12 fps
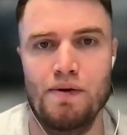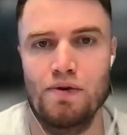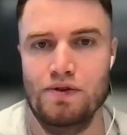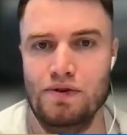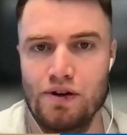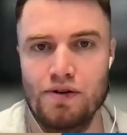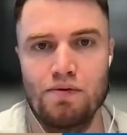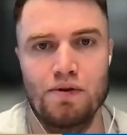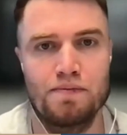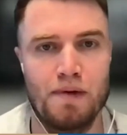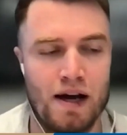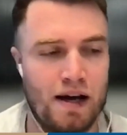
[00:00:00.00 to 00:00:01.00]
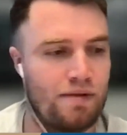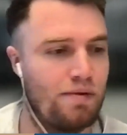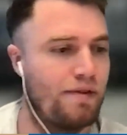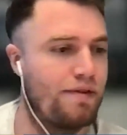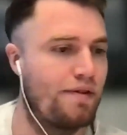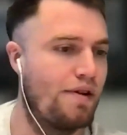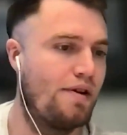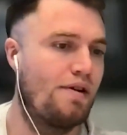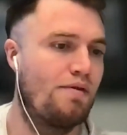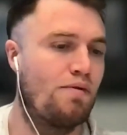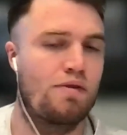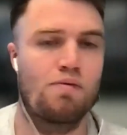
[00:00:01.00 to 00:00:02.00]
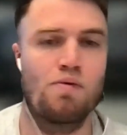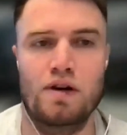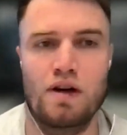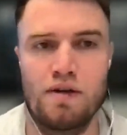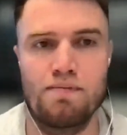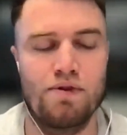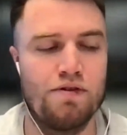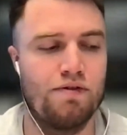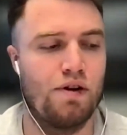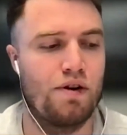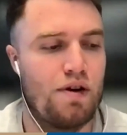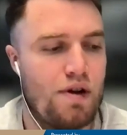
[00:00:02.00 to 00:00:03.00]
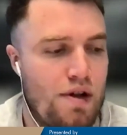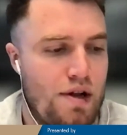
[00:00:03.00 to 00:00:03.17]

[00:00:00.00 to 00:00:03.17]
What's good? What's bad? What can I improve on?